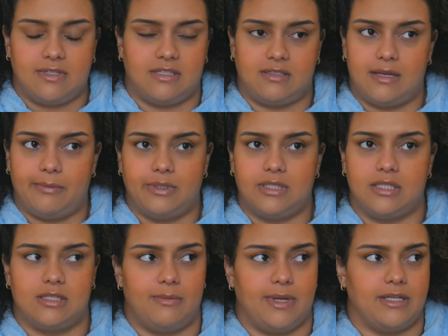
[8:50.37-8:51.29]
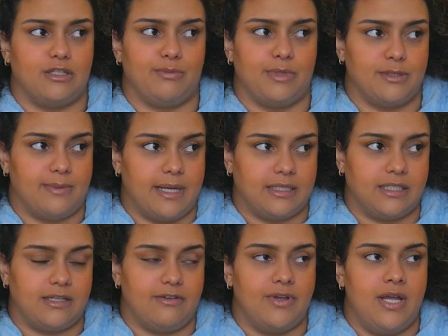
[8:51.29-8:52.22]
to step into somebody else's
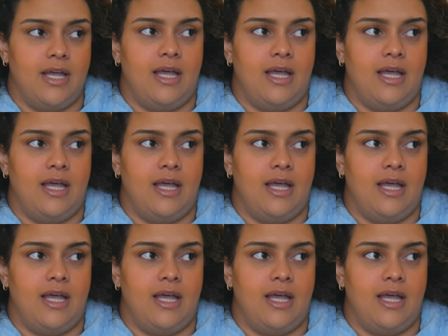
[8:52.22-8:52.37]
perspective.